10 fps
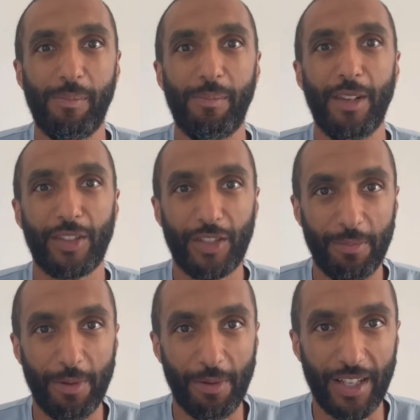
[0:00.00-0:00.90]
But the
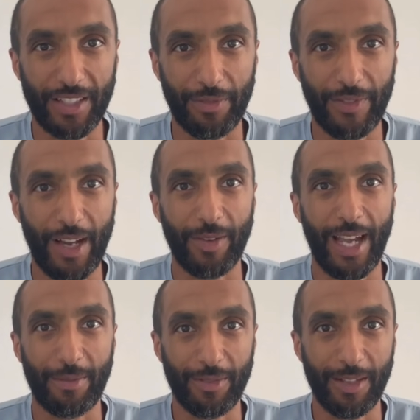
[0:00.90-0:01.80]
Superblast I found
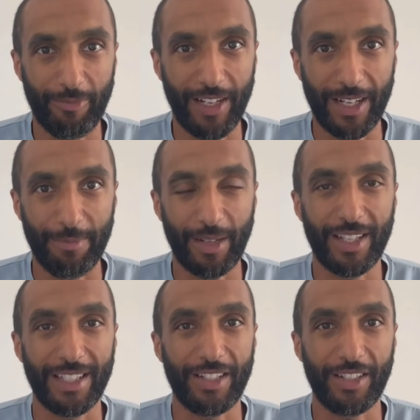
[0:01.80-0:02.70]
absolutely brilliant
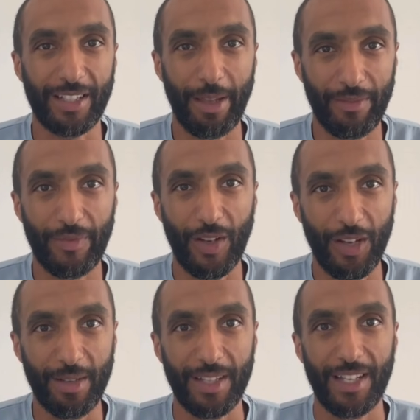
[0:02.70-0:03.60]
because they're just a bit
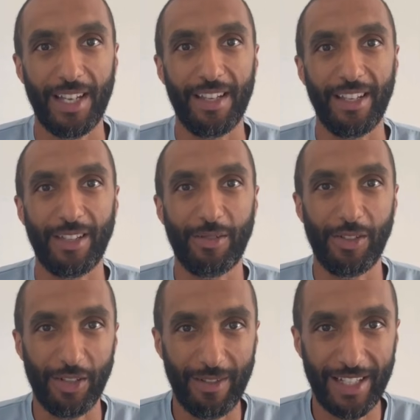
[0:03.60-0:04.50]
firmer. You
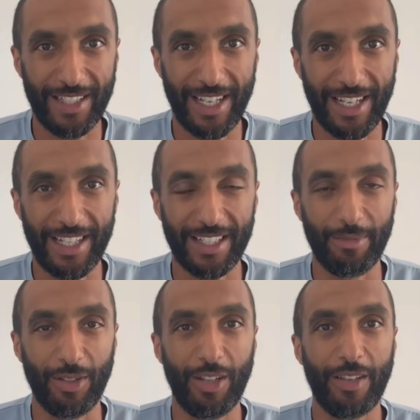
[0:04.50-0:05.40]
don't really sink into them.
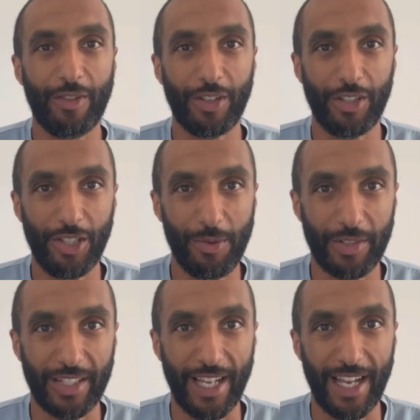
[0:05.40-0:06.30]
Although they've got a huge
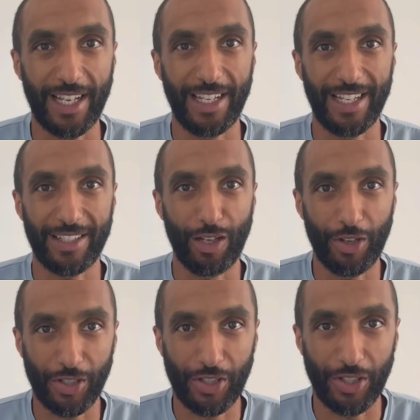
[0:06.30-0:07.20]
stack and it is a
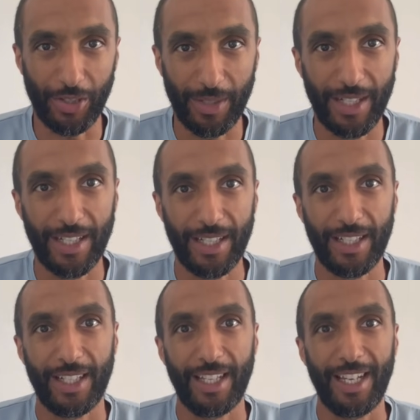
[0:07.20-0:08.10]
lot of shoe,
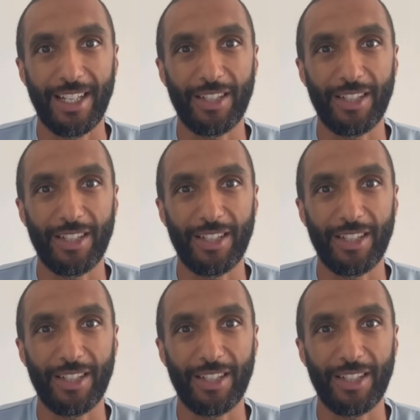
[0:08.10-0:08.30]
it